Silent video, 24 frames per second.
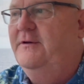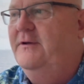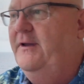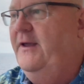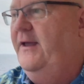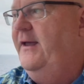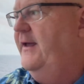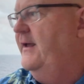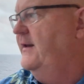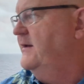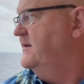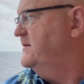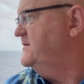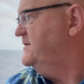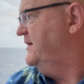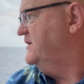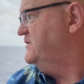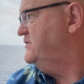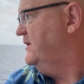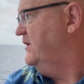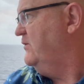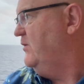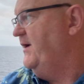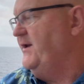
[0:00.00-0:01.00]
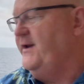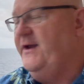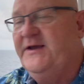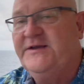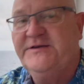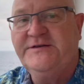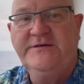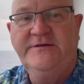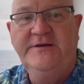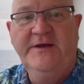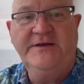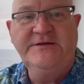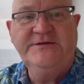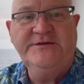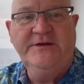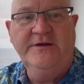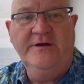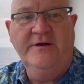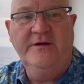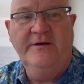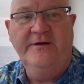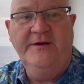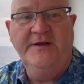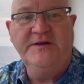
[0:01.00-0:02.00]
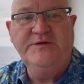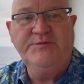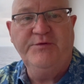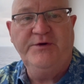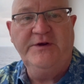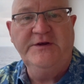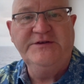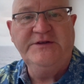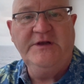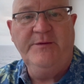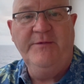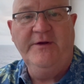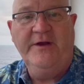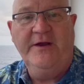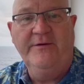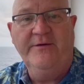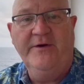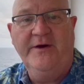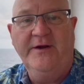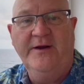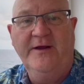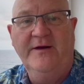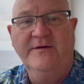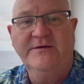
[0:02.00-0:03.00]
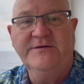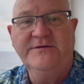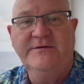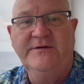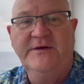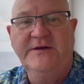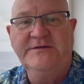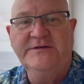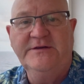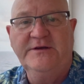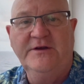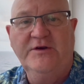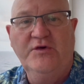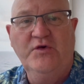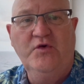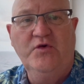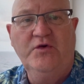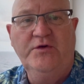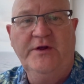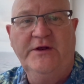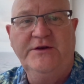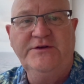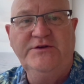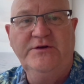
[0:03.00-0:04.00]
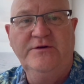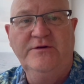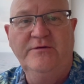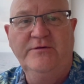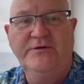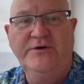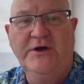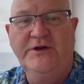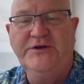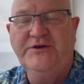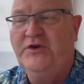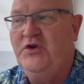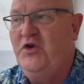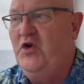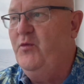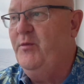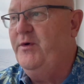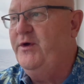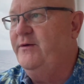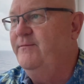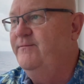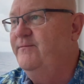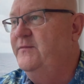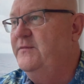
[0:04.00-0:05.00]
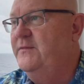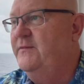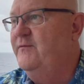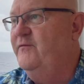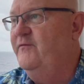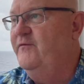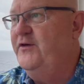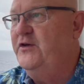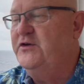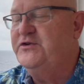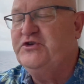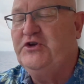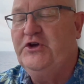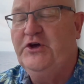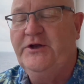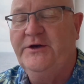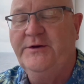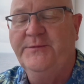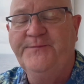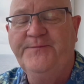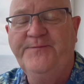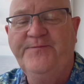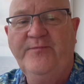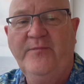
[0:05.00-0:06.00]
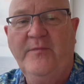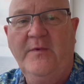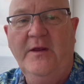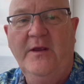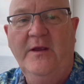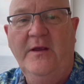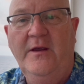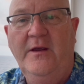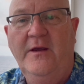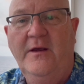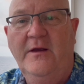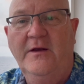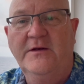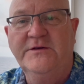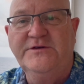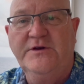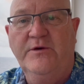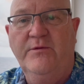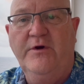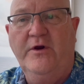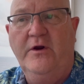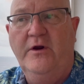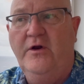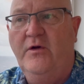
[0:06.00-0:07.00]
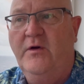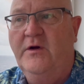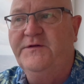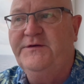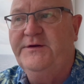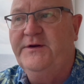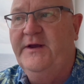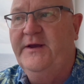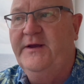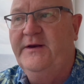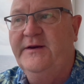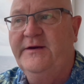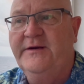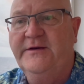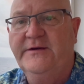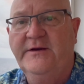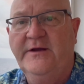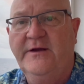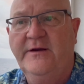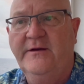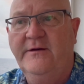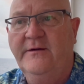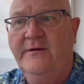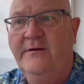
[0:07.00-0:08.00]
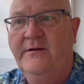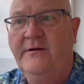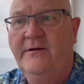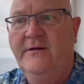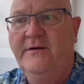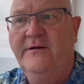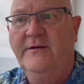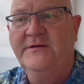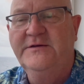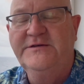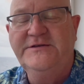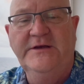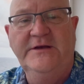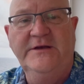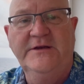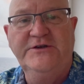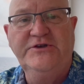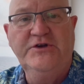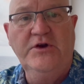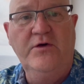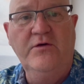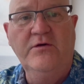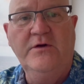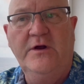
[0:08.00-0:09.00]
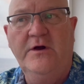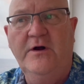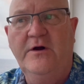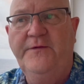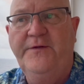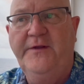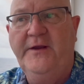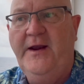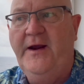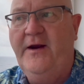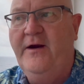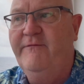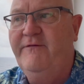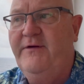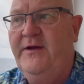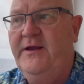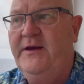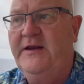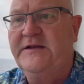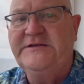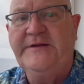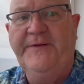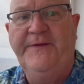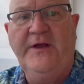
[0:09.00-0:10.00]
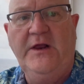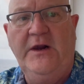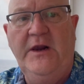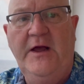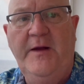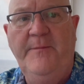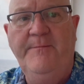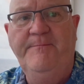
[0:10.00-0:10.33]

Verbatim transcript: And it's actually quite nice. Nice, uh, nice breeze coming in right now. It's nice and cool, not too, not too humid. Feels good. So we're going to go out tonight and uh, see a show called Caravan. It's at the club.